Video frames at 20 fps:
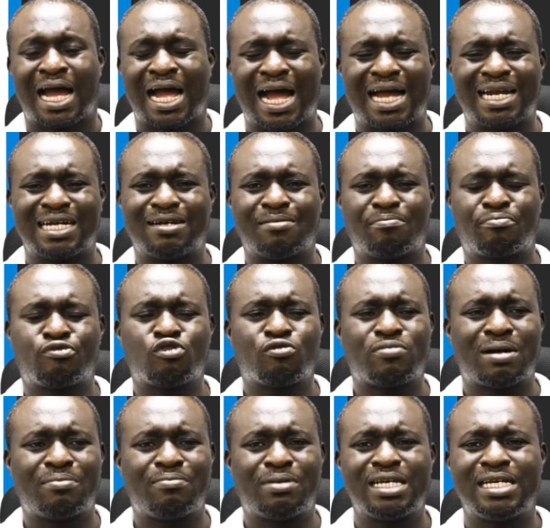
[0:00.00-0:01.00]
and
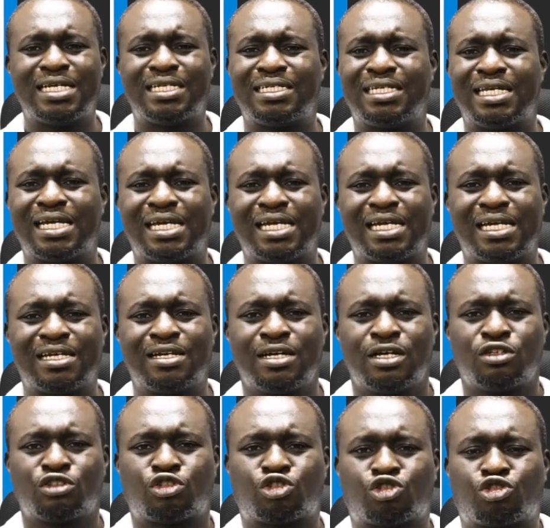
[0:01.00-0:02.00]
probably the
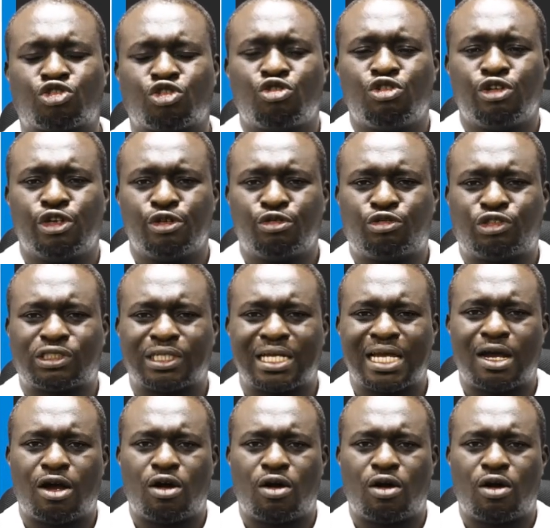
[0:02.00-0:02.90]
solute